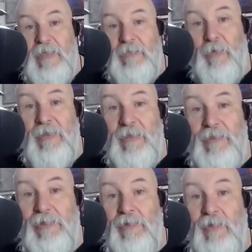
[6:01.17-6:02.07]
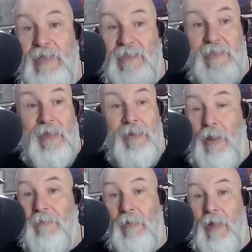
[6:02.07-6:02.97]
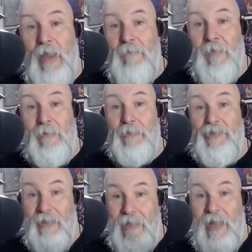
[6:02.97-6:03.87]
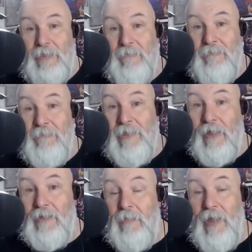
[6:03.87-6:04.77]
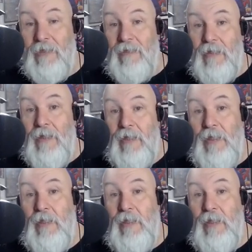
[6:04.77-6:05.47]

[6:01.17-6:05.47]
he's breathing too, he's sucking off your life energy, and that's toxic masculinity.